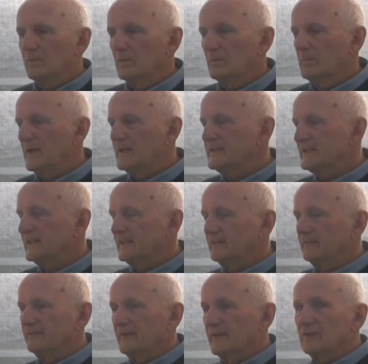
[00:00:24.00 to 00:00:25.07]
The basic
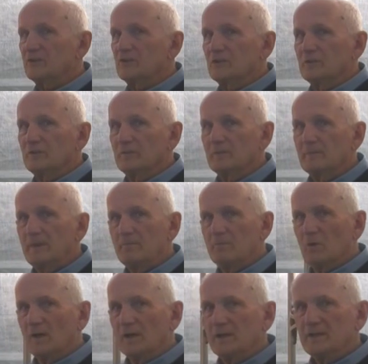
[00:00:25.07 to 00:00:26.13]
function of the
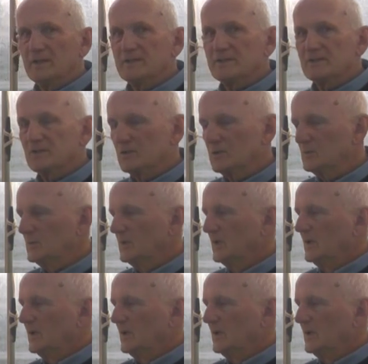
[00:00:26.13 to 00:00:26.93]
membrane is to